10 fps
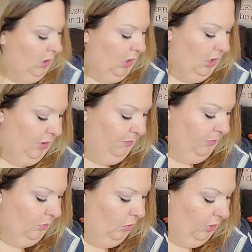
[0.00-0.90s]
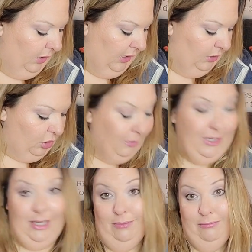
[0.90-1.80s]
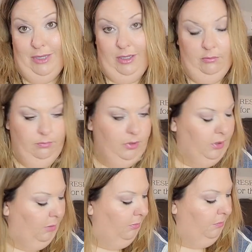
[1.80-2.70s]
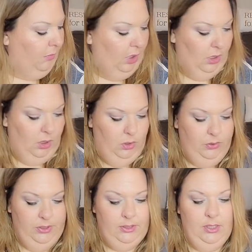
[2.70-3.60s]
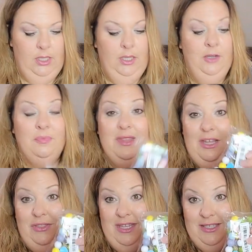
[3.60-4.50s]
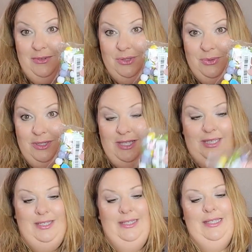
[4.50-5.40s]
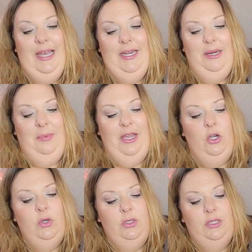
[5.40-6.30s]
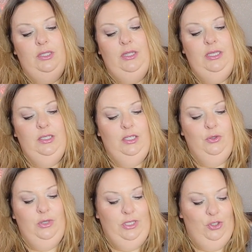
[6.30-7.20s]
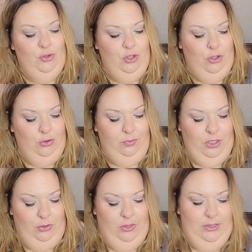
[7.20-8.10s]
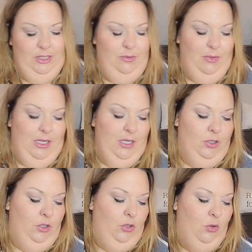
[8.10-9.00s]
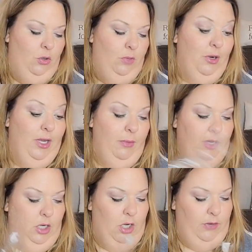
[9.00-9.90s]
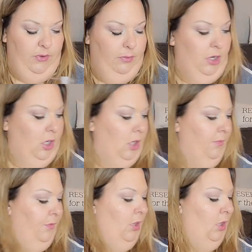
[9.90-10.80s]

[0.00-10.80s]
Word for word: Or the Easter bunny might put them in those. Now these I was really excited about. These are going to be used as some of my Easter decor, probably on my coffee bar.